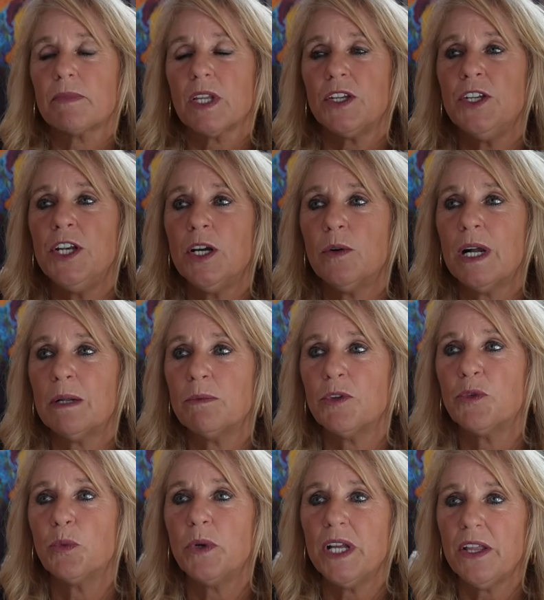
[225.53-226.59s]
I
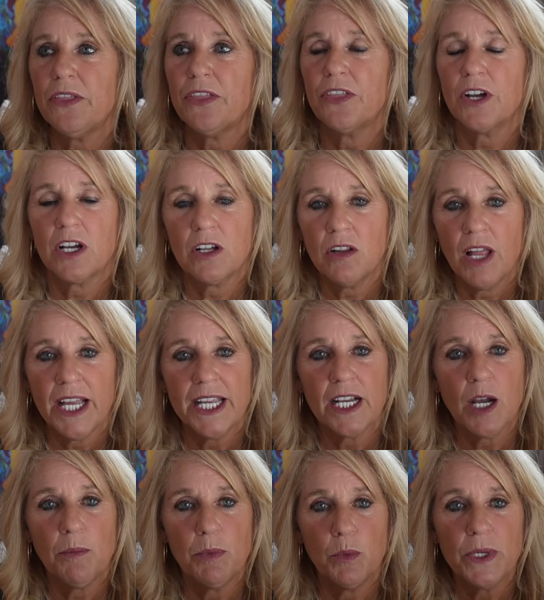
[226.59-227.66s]
was with a client a
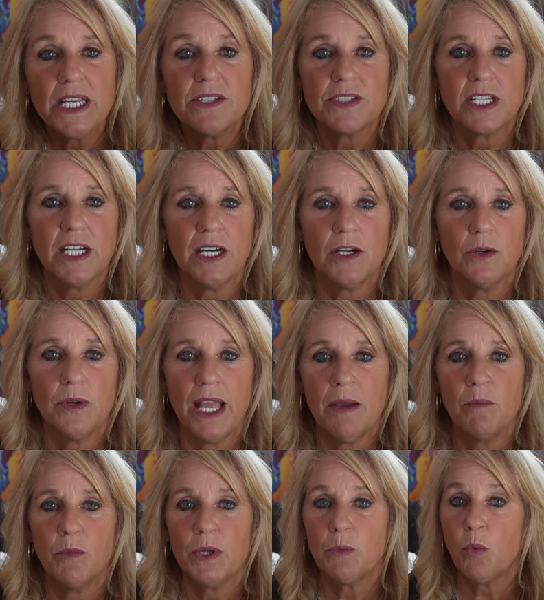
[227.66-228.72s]
couple weeks ago,
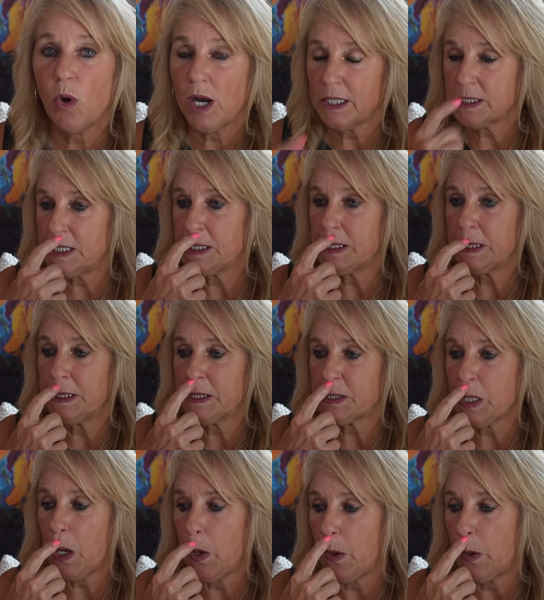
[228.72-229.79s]
and we walked into this
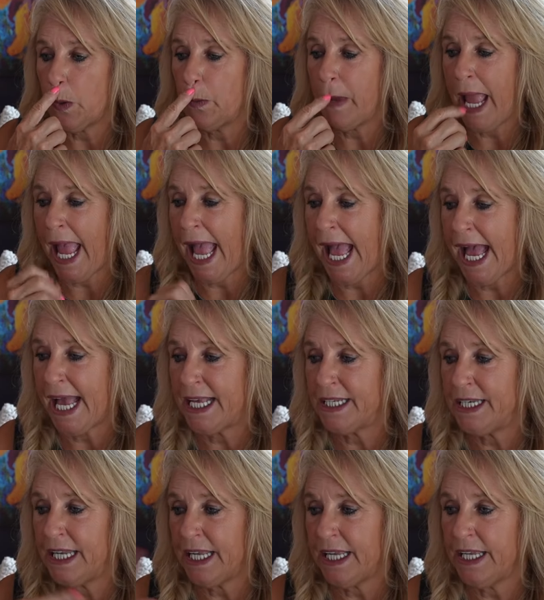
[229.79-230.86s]
home,
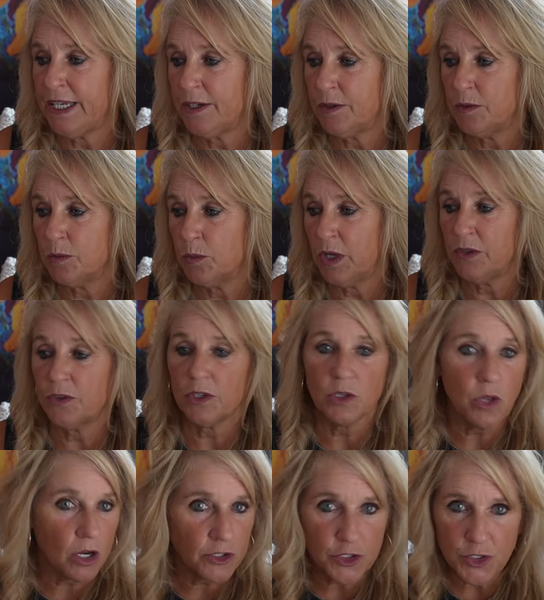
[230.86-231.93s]
and it was a
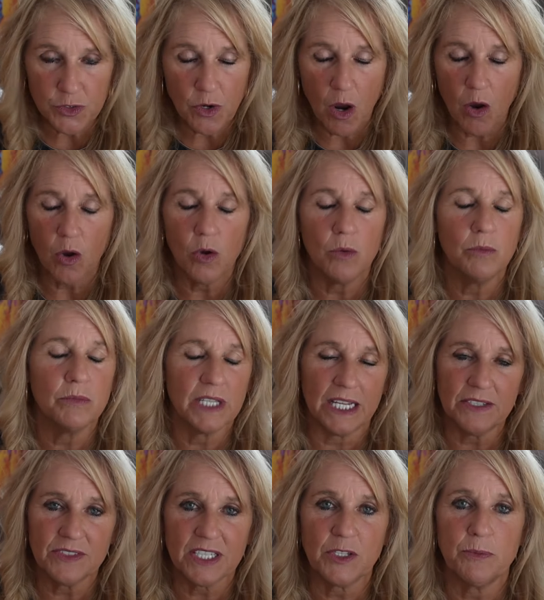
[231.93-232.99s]
larger home,
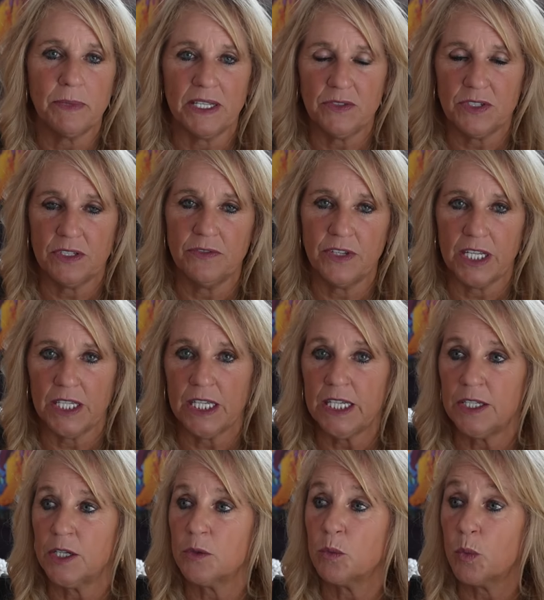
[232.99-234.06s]
less expensive. It
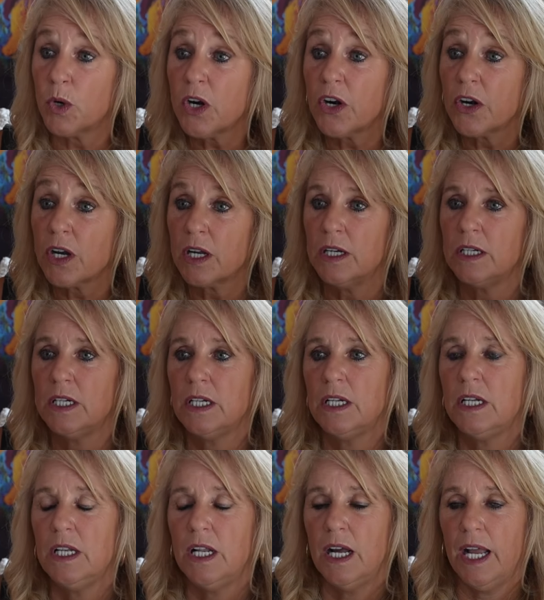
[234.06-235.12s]
needed work.
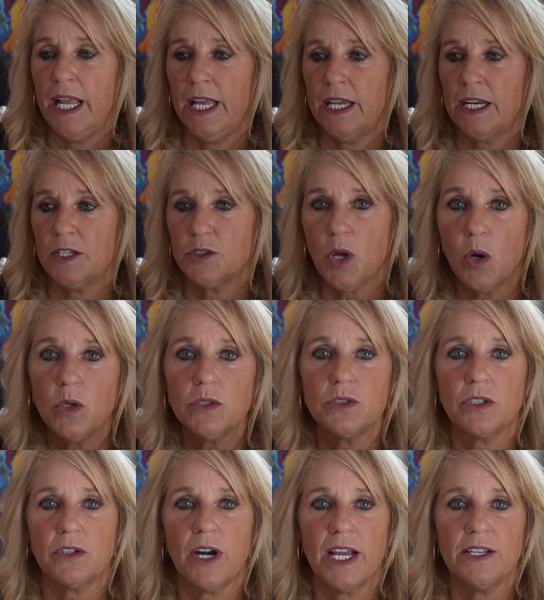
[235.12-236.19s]
And I told
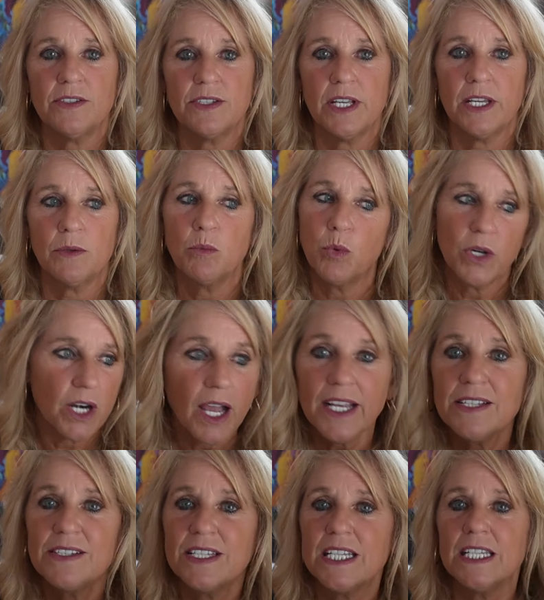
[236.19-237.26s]
her, I said, what I
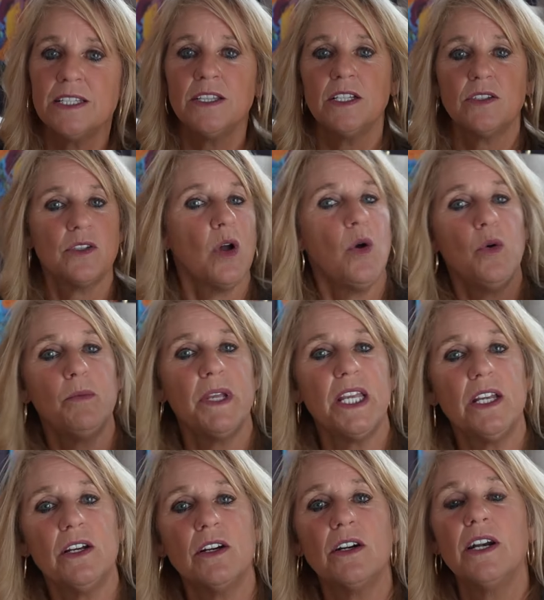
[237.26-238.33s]
see in this home
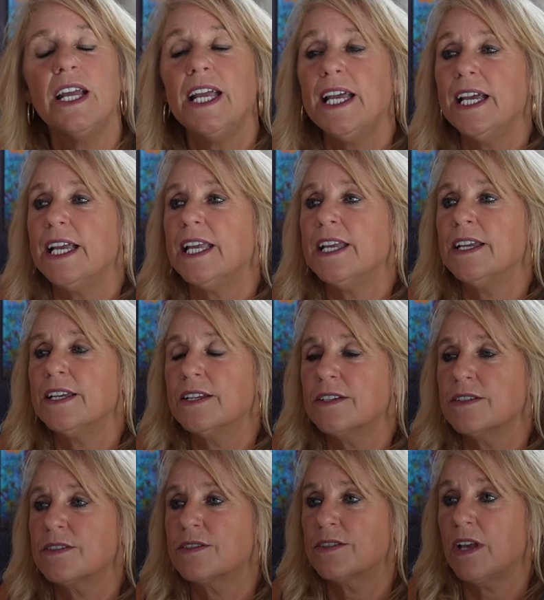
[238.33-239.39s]
here
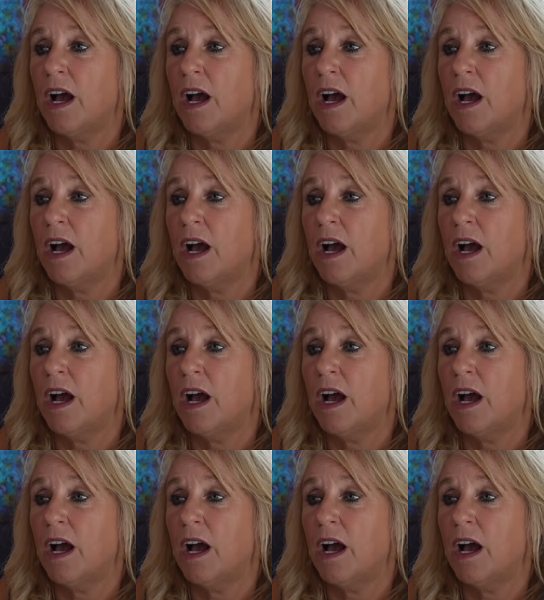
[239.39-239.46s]
is